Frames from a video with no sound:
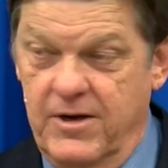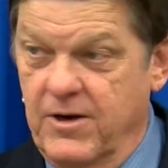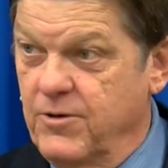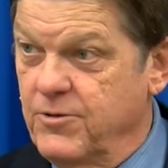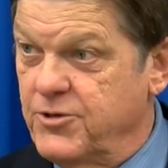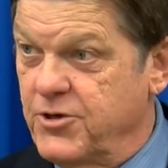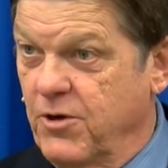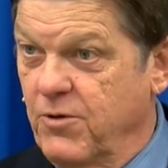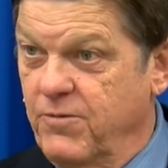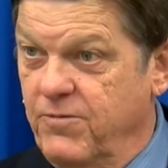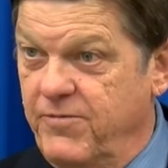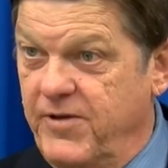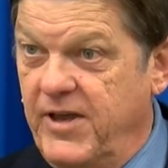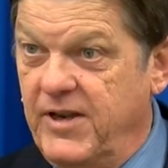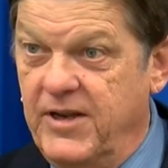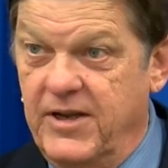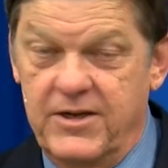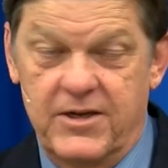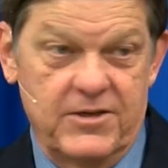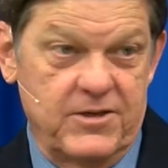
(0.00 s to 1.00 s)
So
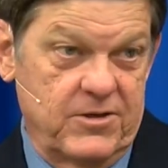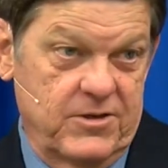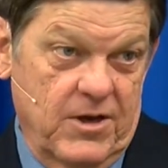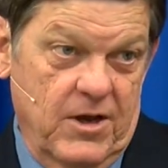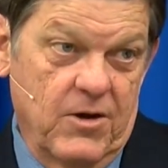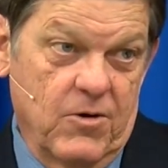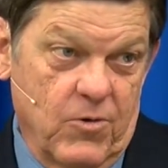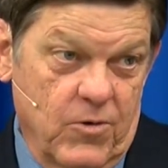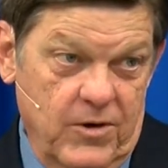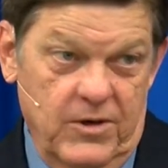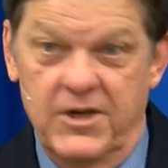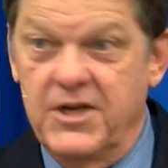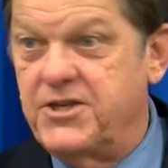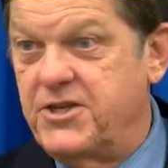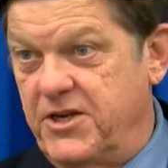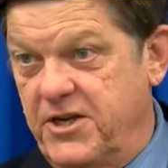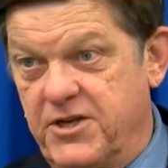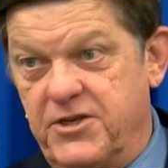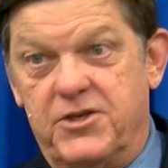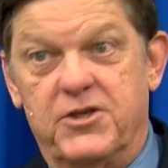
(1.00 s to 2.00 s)
Felix or
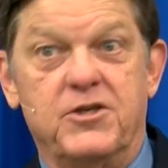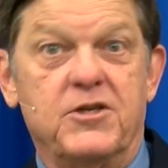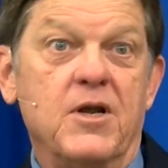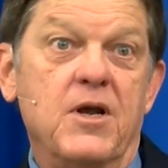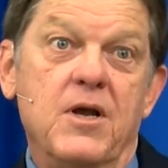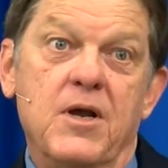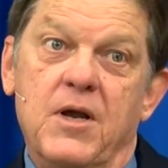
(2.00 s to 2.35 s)
Lysias is,